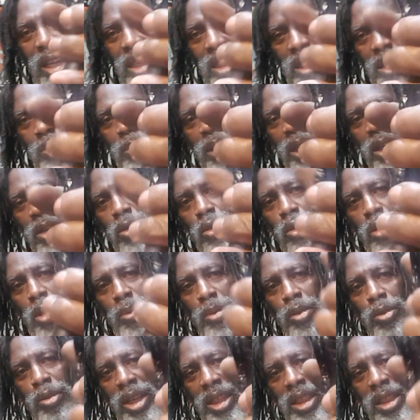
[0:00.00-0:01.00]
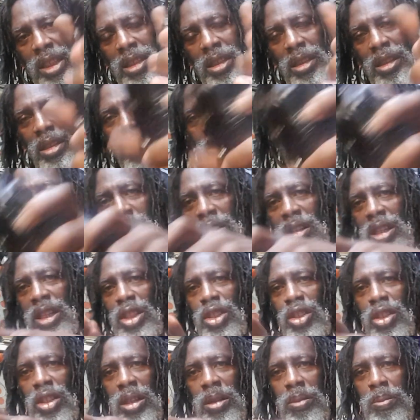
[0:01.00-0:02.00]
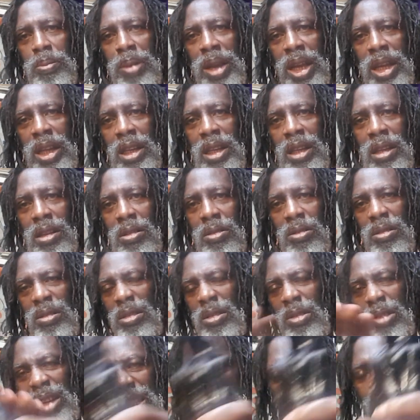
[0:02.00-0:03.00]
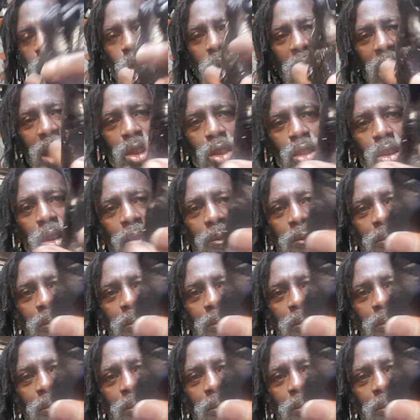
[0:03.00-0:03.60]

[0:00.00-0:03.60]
It's made of rubber resin. You can literally bend it, but it's quite tough.